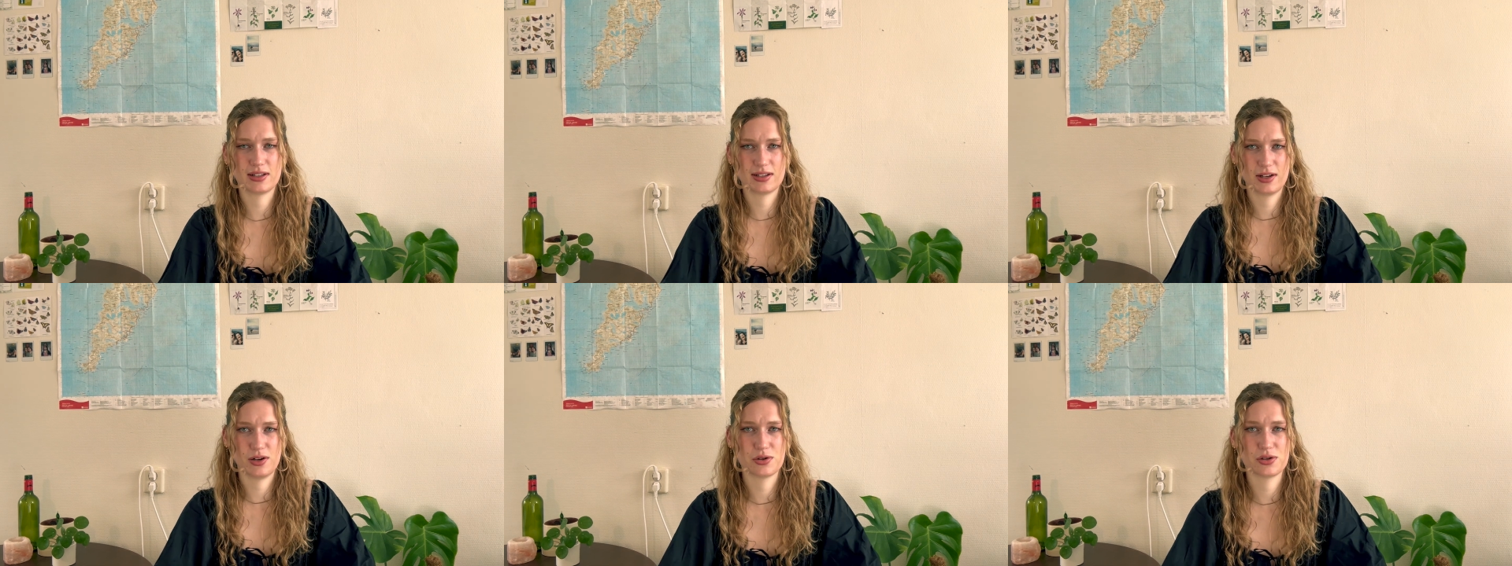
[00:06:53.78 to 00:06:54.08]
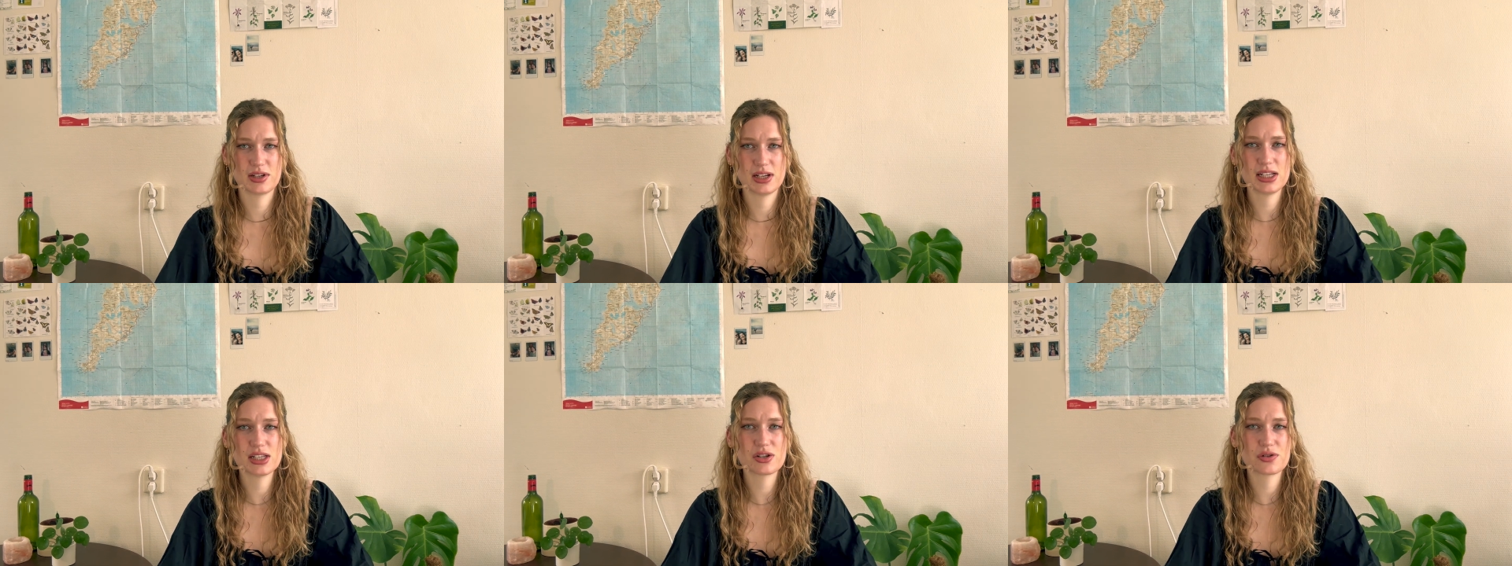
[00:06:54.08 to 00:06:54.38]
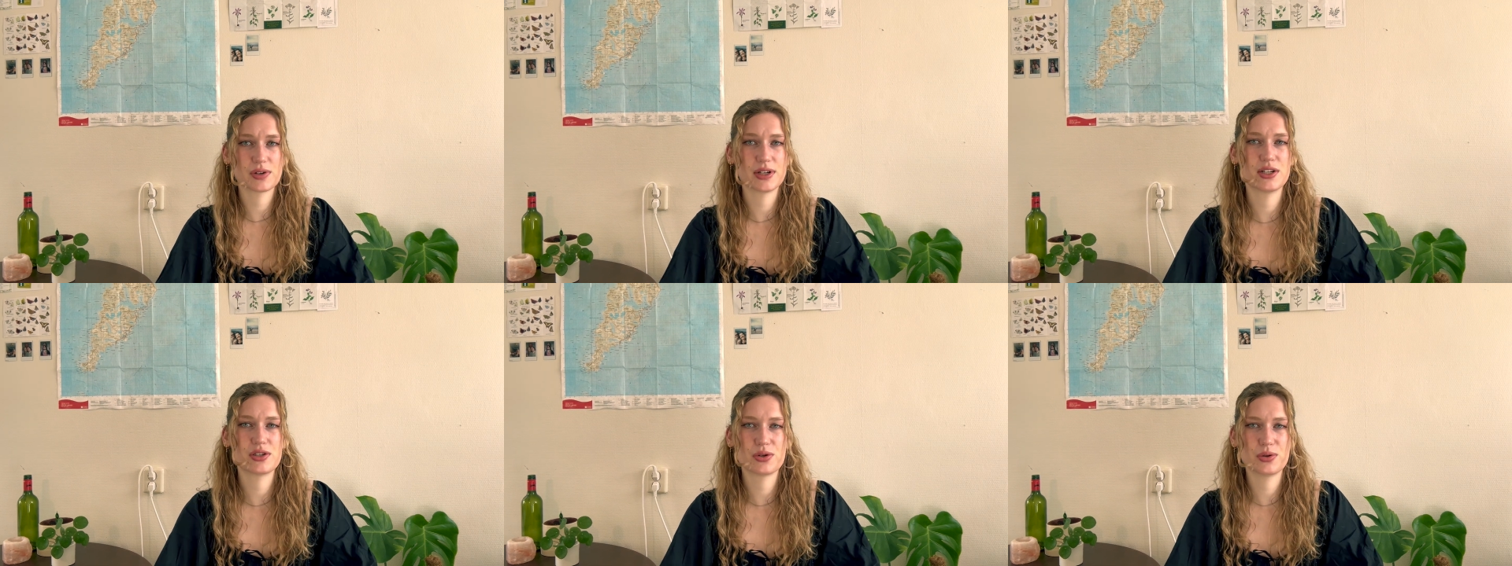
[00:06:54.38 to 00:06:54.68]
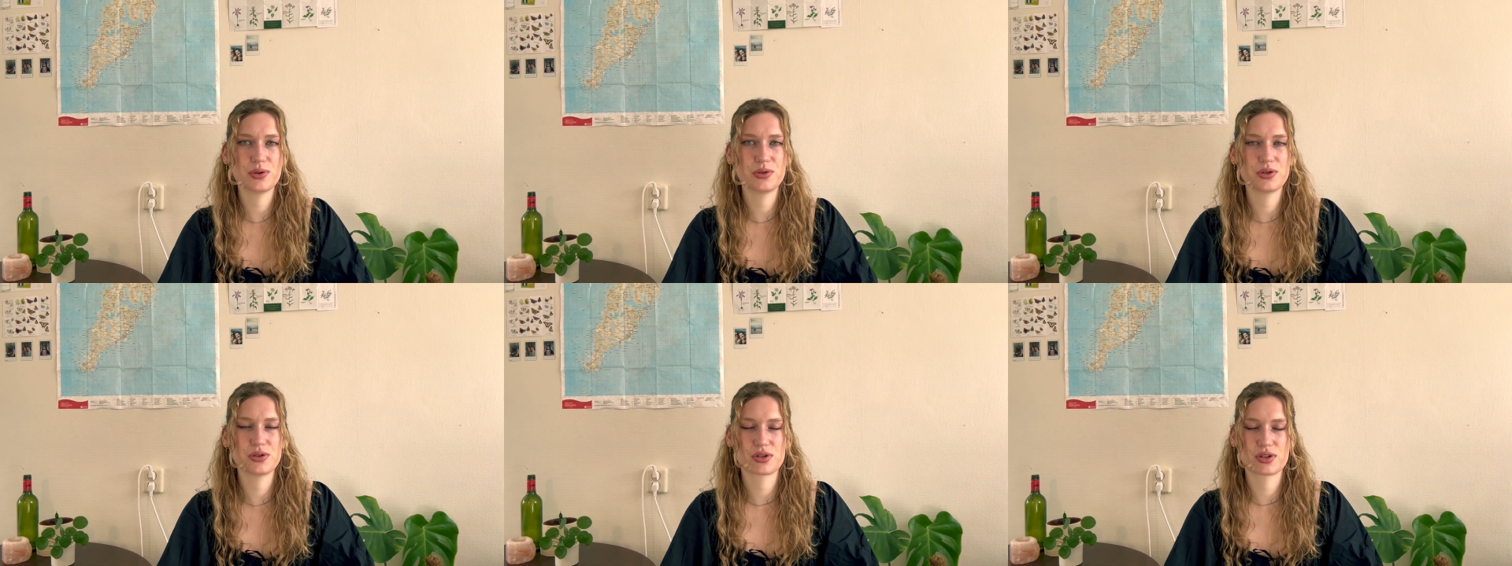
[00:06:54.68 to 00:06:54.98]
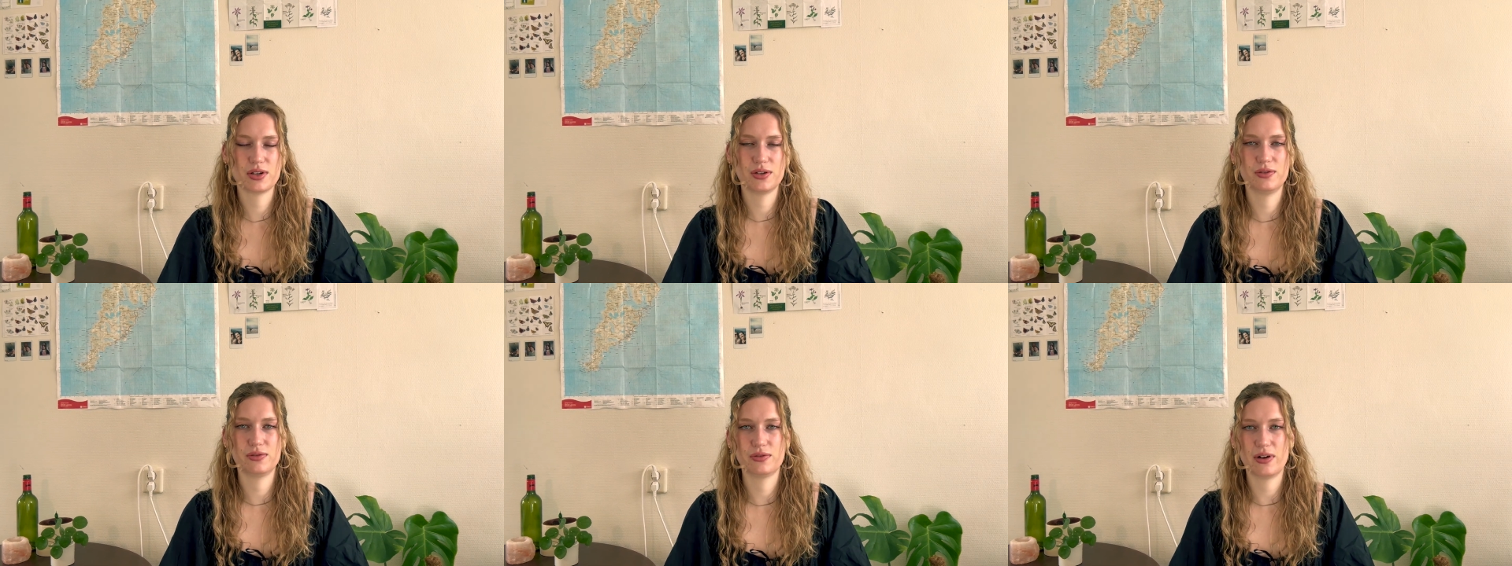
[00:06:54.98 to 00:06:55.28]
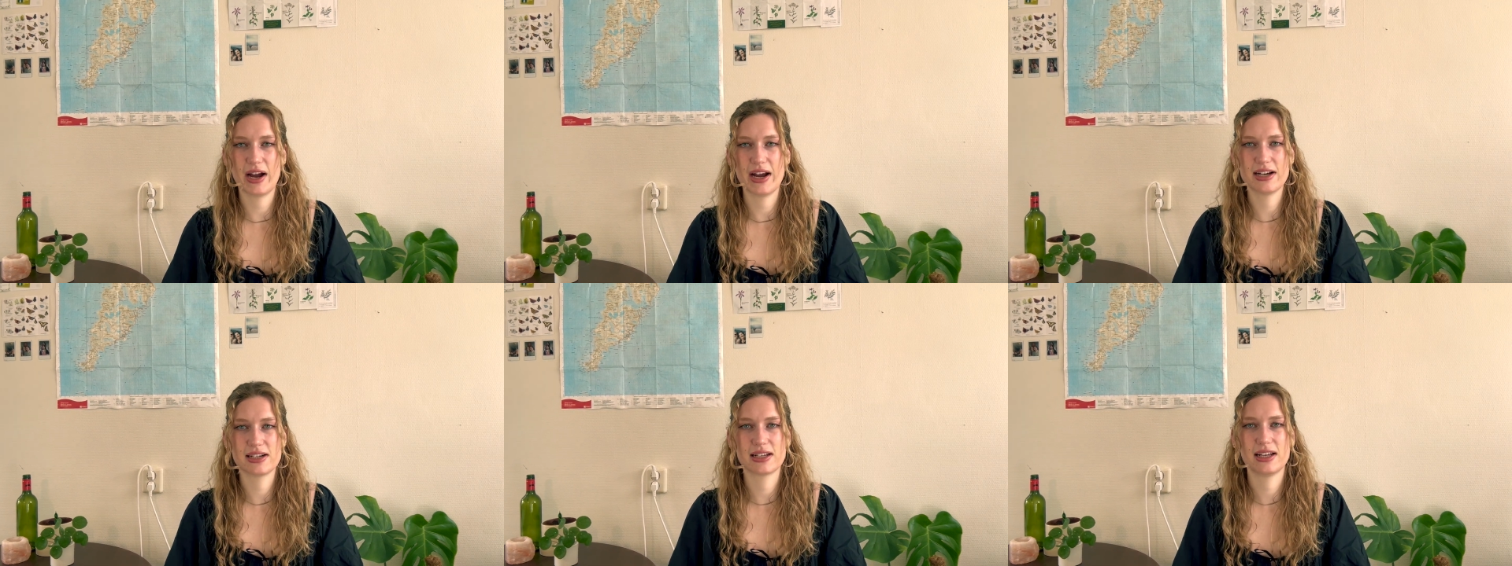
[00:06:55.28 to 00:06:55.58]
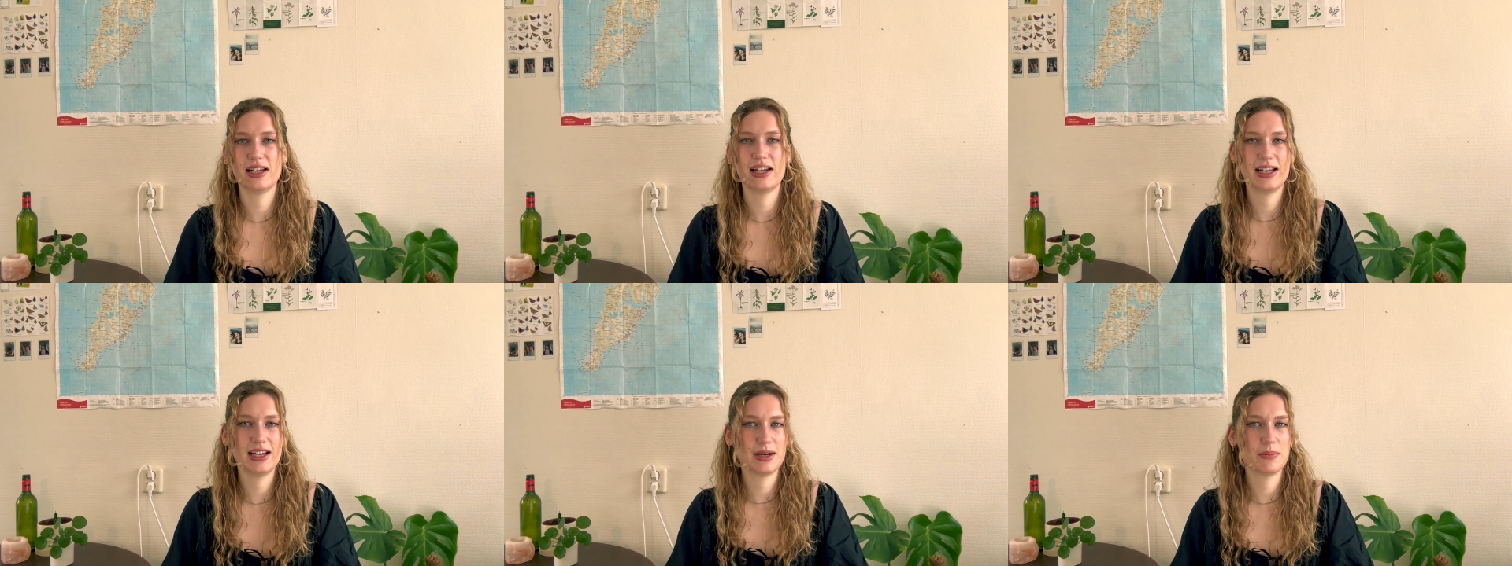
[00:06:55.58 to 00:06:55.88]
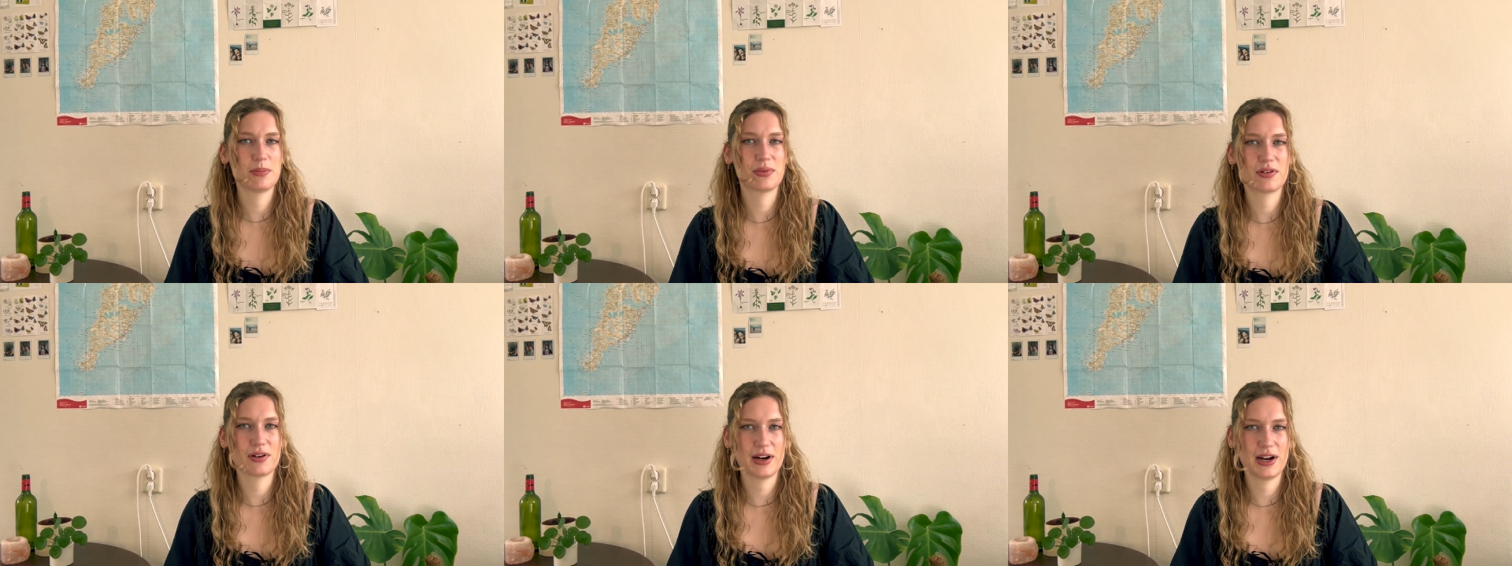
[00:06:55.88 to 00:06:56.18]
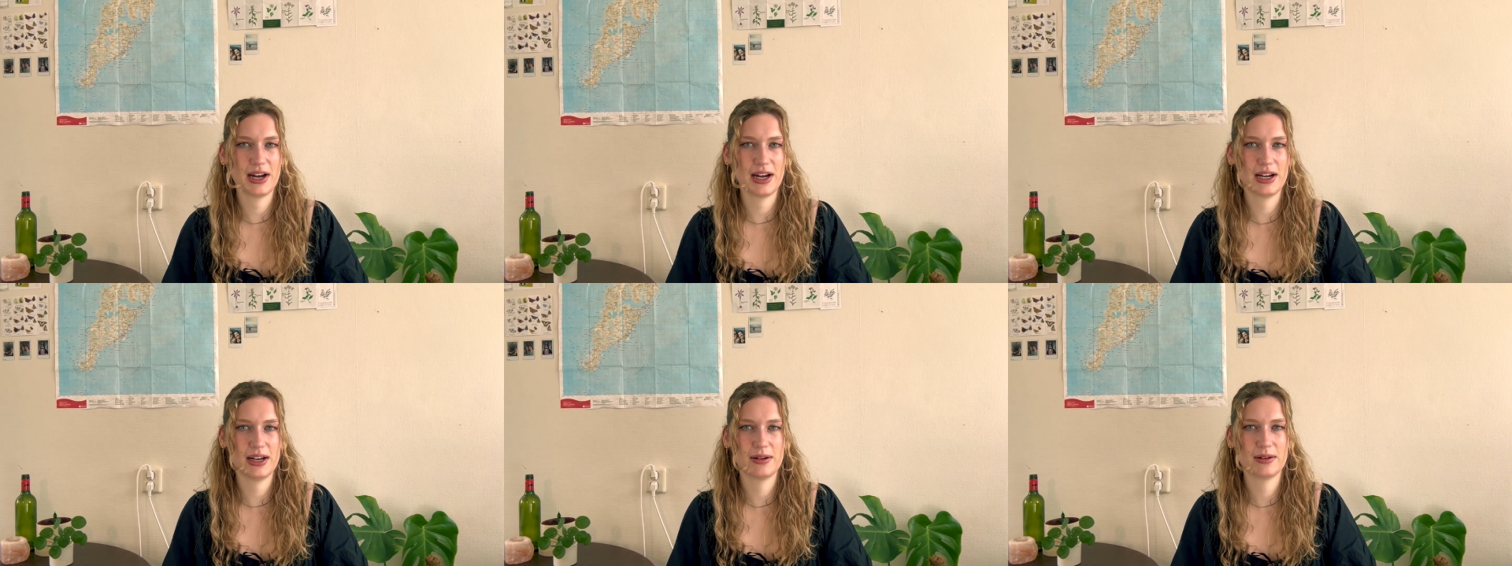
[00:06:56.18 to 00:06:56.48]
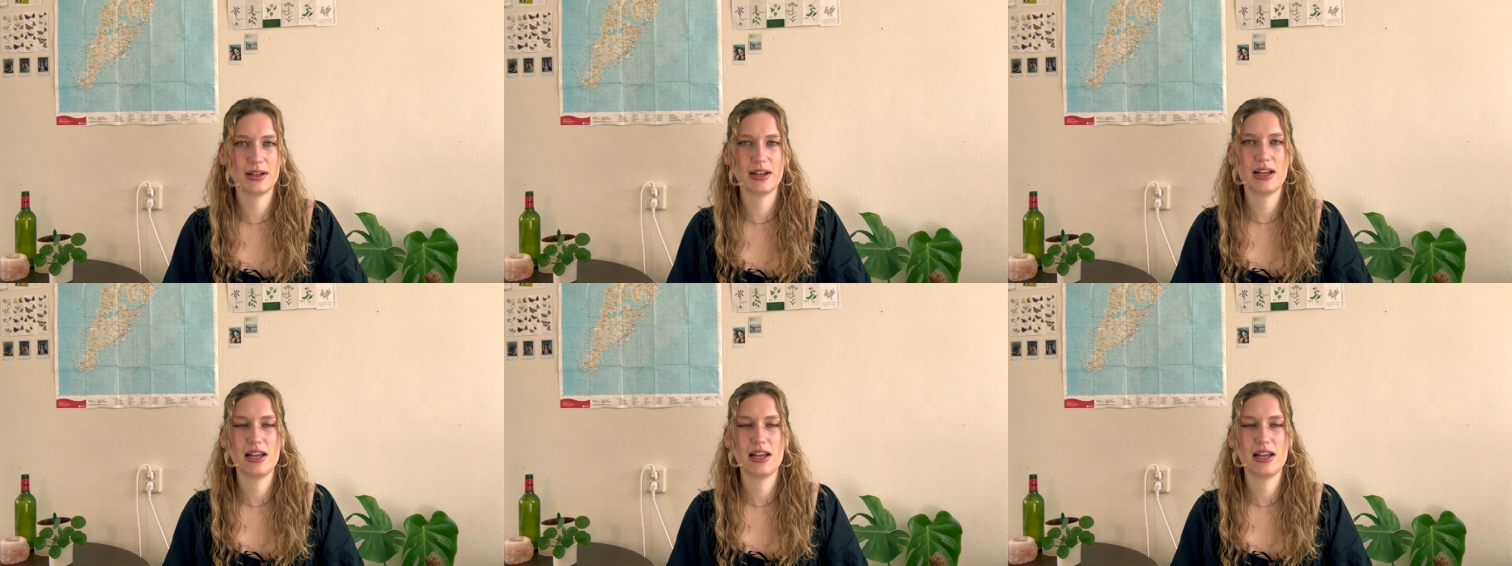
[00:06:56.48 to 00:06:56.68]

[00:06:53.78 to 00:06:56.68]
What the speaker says: those sensory tools to find hidden prey,